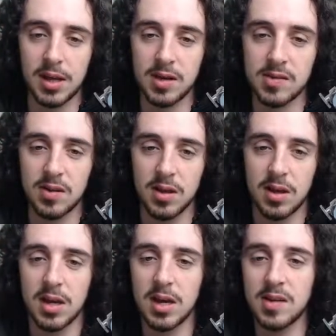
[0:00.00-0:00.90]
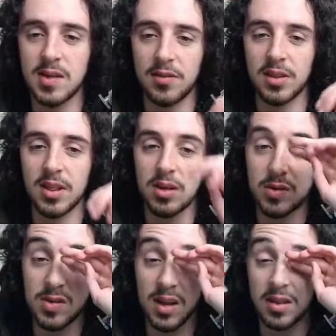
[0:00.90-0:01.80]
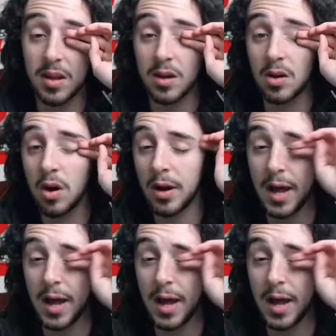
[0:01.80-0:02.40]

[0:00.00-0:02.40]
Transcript: He's here's everything you sent that got